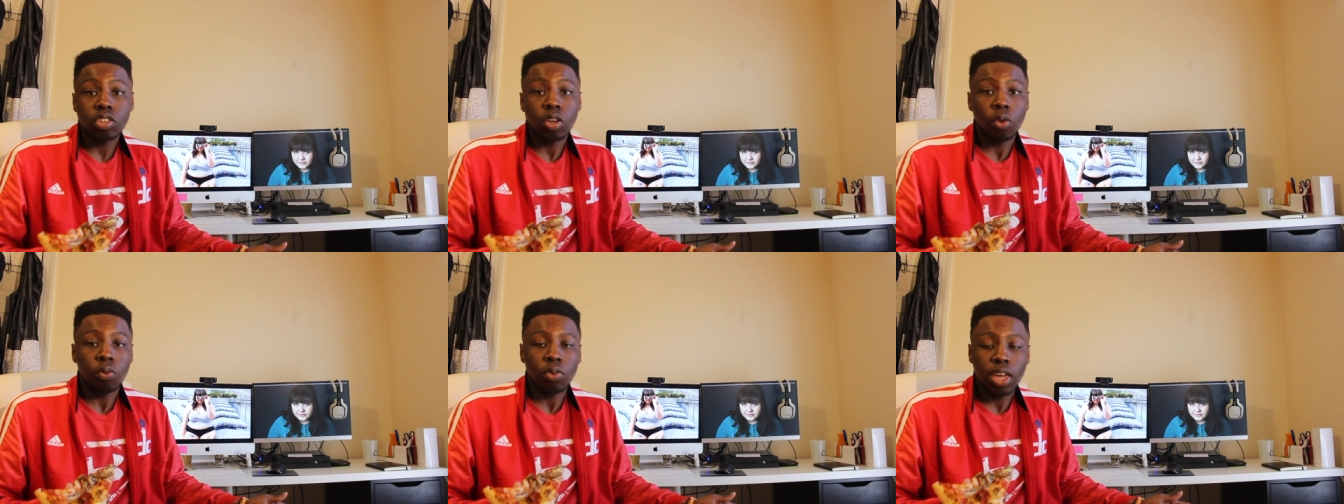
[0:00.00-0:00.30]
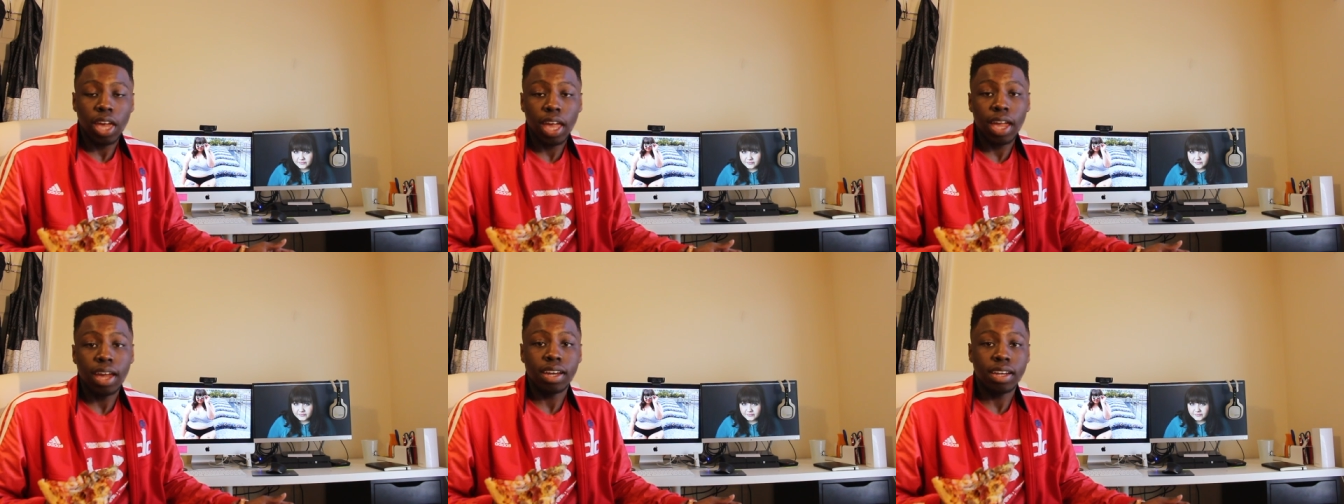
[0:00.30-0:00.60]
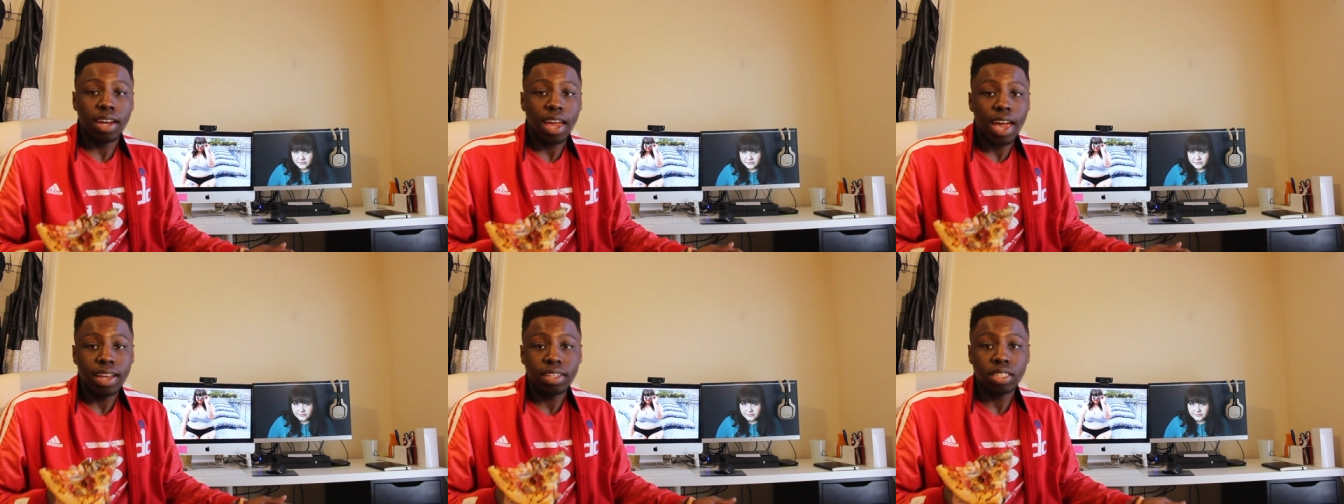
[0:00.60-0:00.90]
Sofie
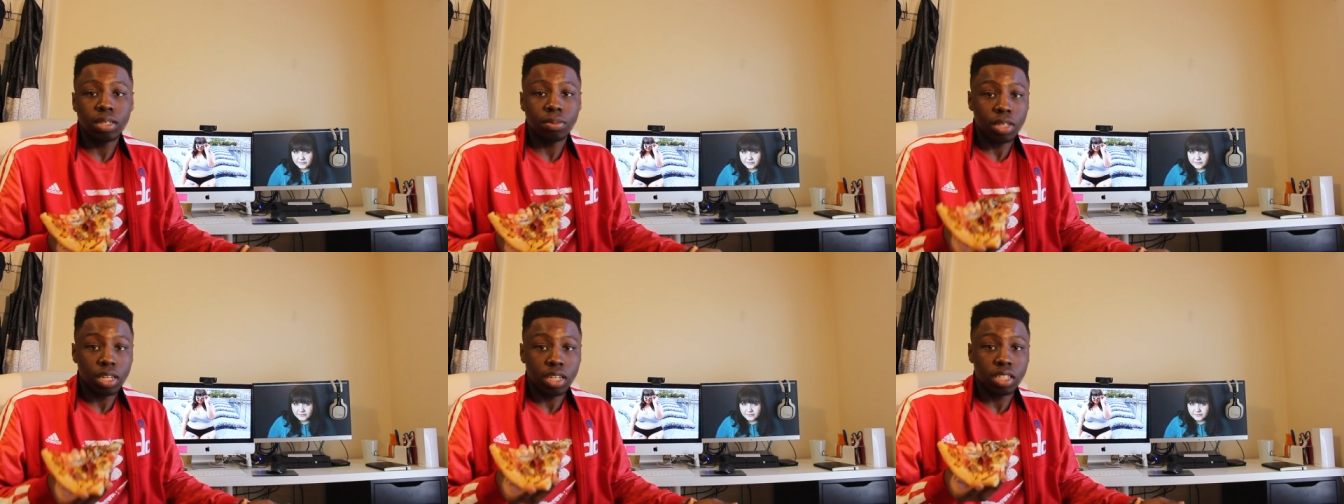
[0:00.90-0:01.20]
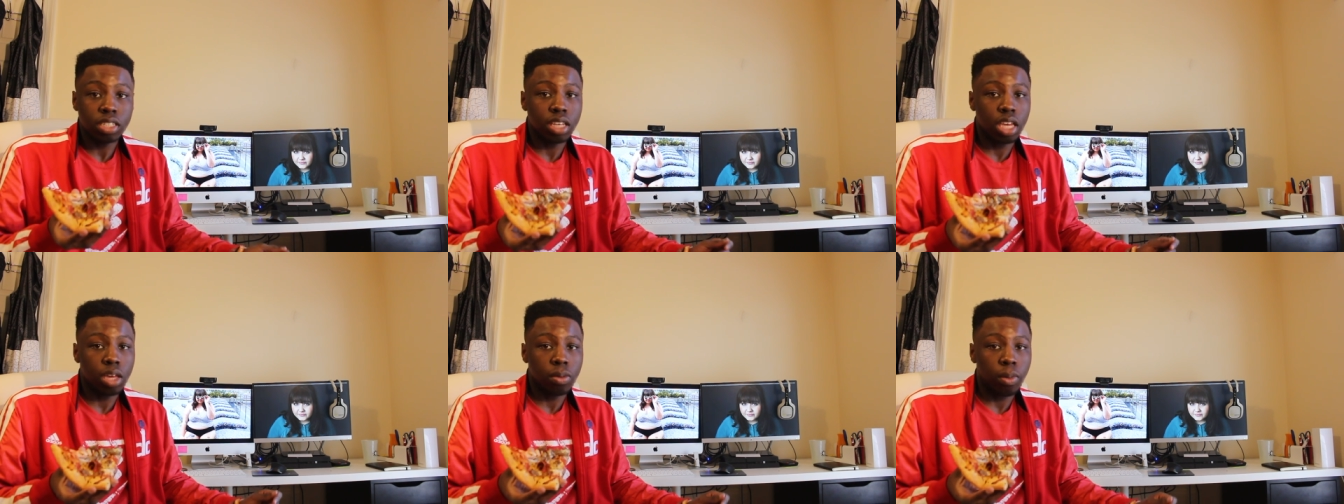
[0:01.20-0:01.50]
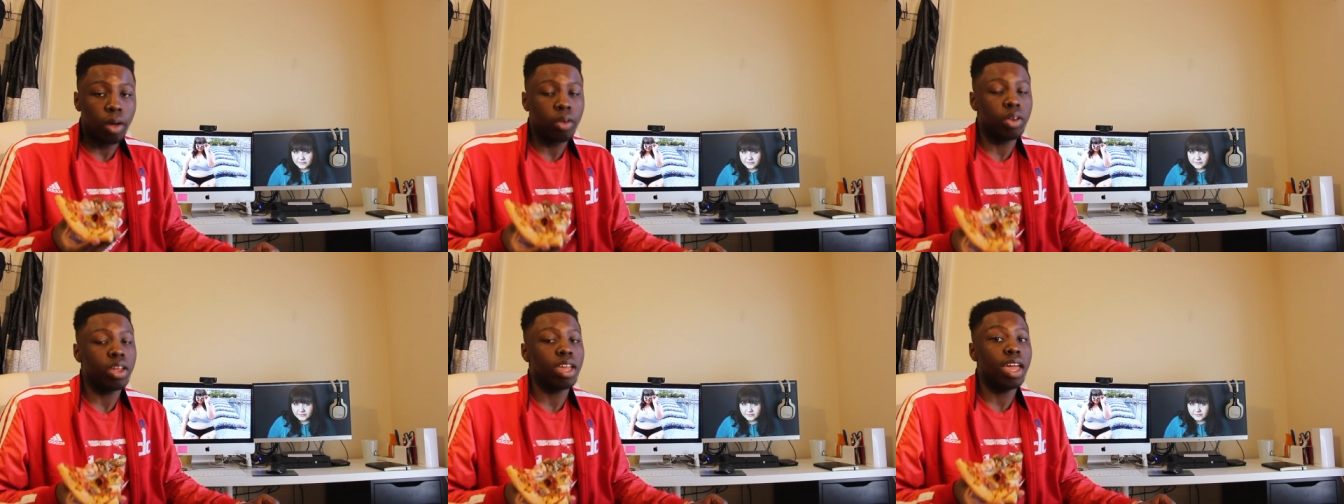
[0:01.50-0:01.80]
Hagen, had something to say
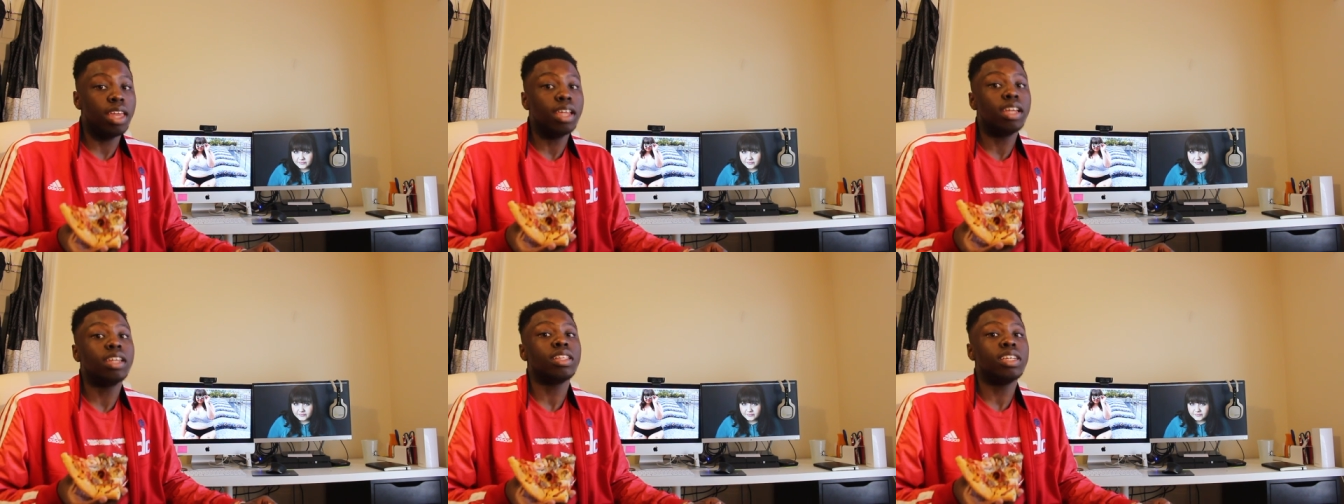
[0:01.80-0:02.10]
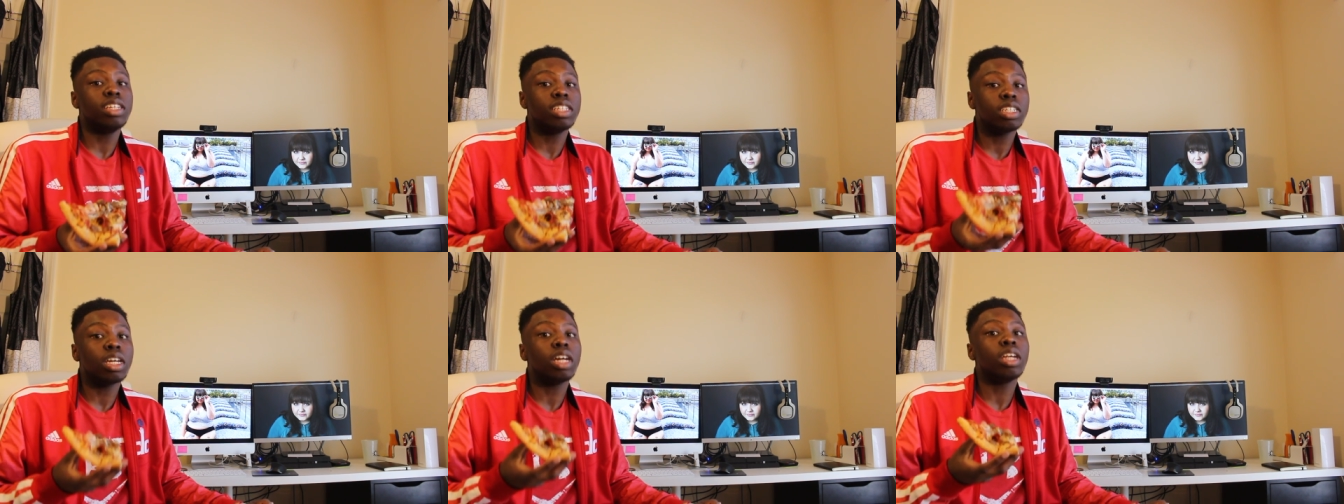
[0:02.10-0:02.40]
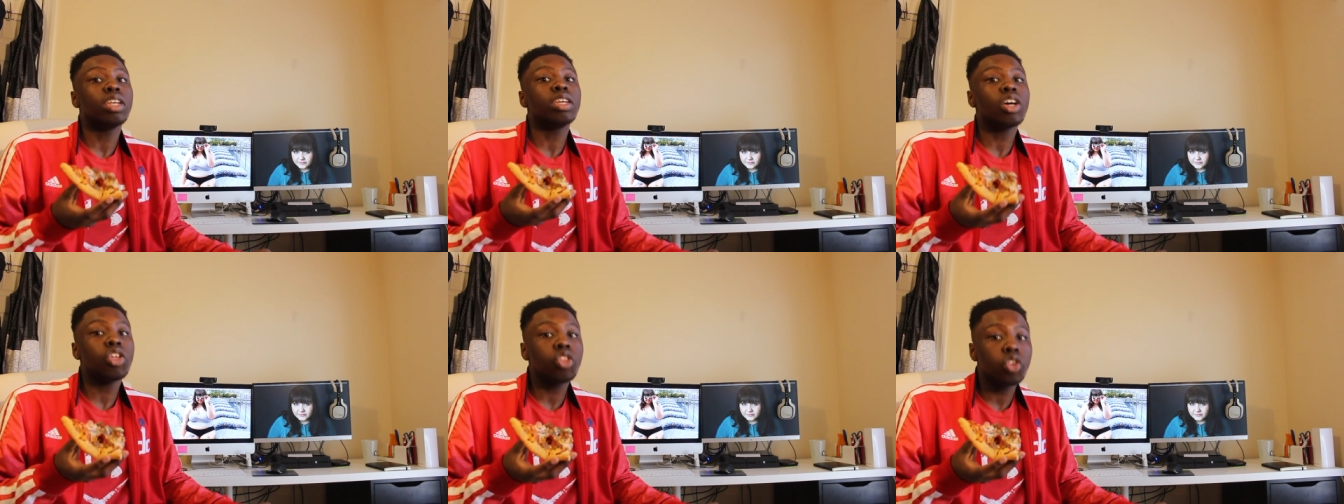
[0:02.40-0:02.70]
about it and unleashed
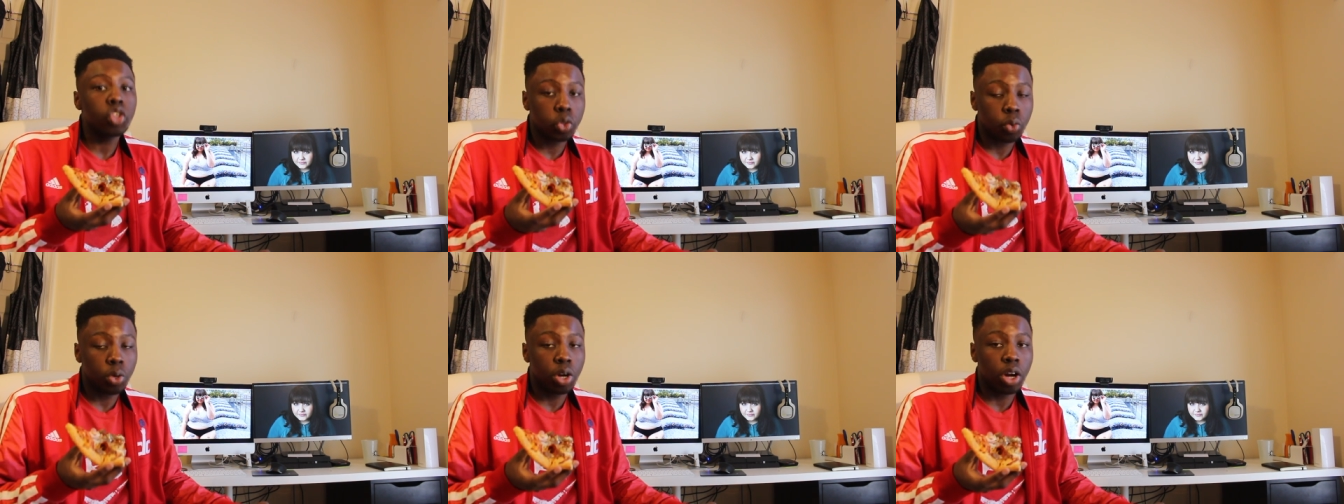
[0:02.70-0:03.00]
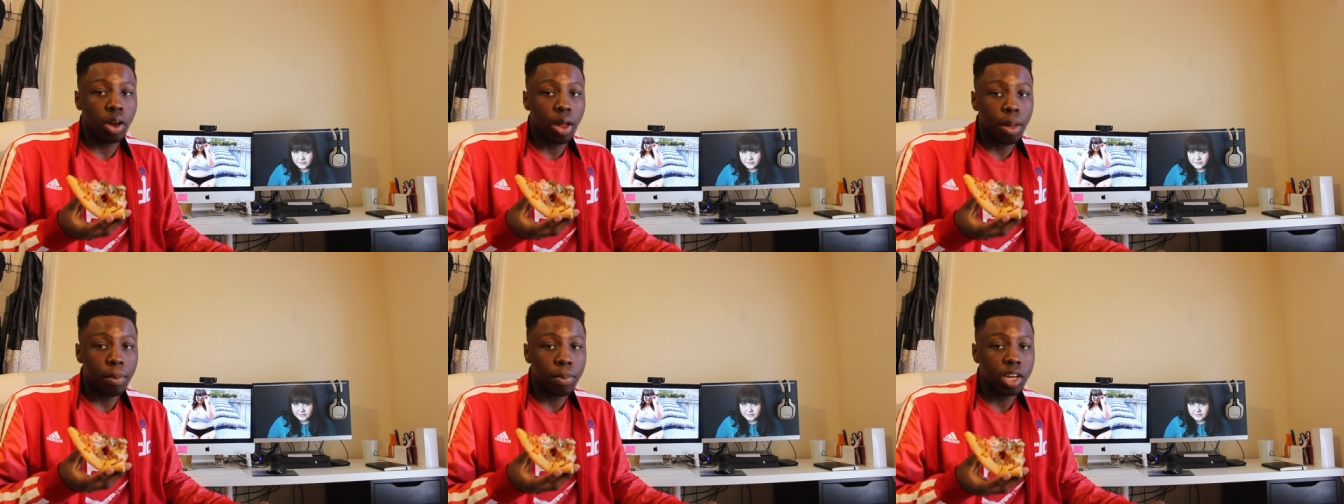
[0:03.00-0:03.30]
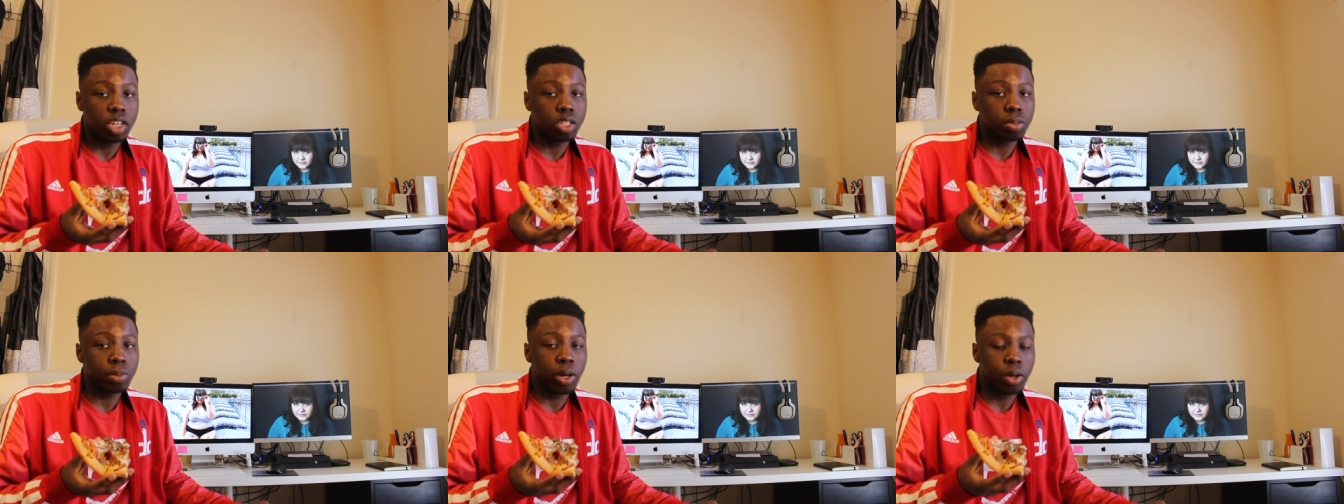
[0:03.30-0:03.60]
another Twitter
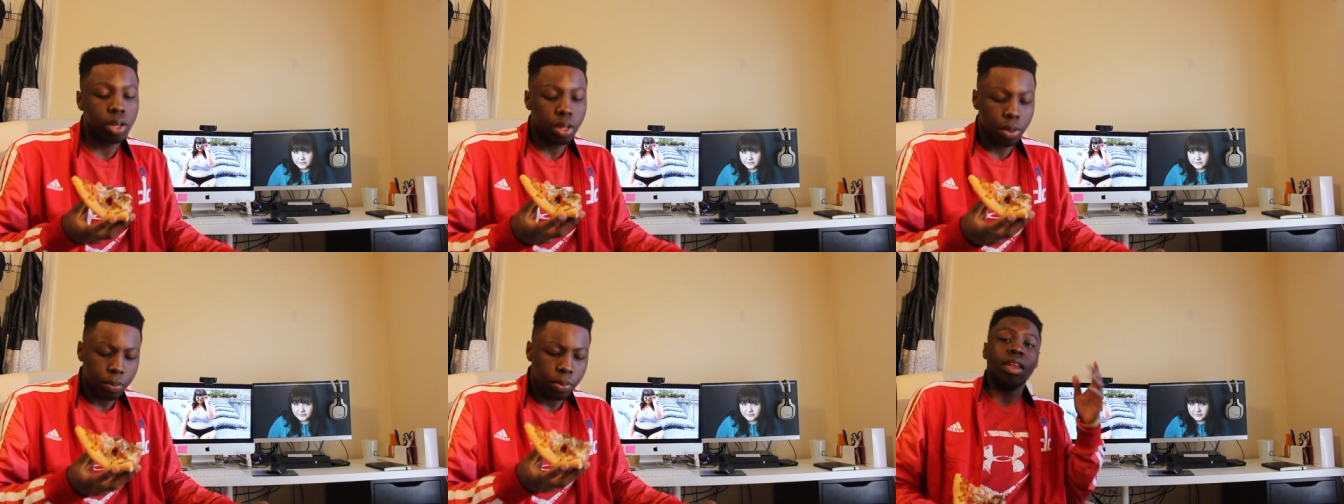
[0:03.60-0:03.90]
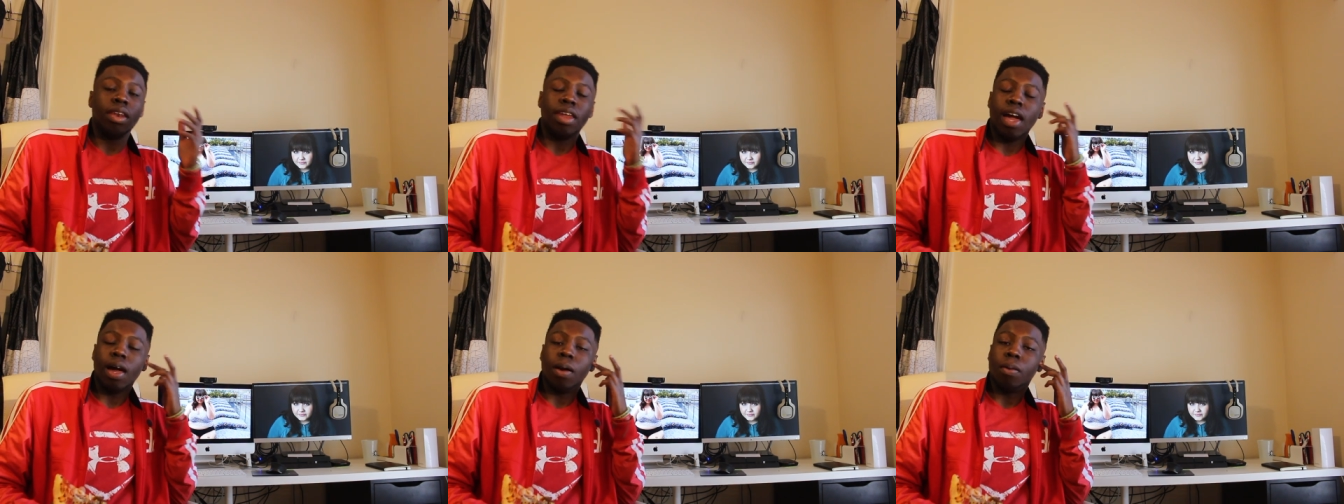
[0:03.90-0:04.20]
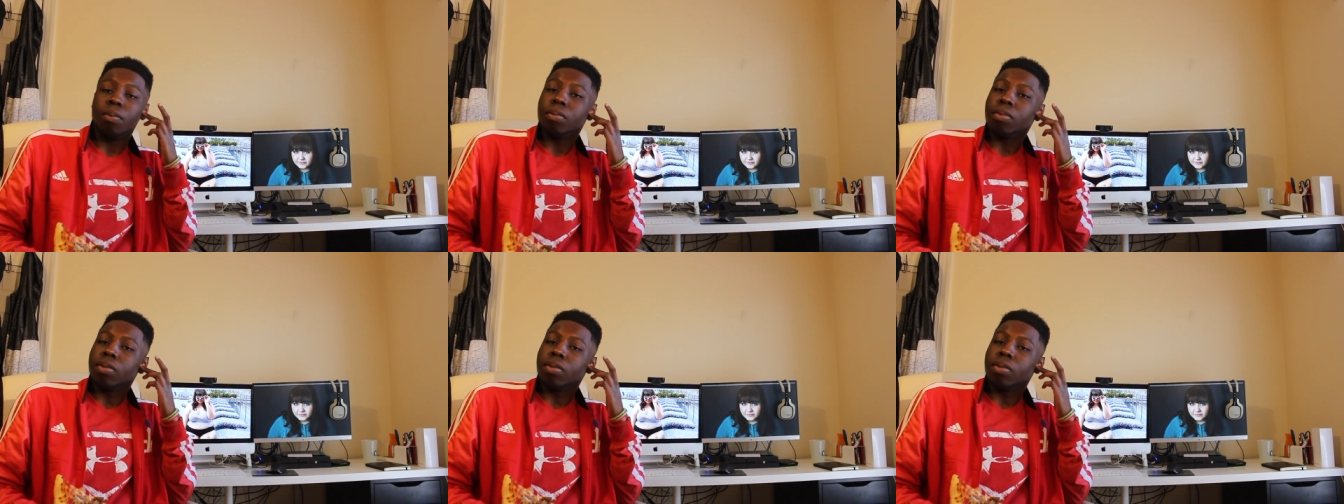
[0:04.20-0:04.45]
rampage about it. Now,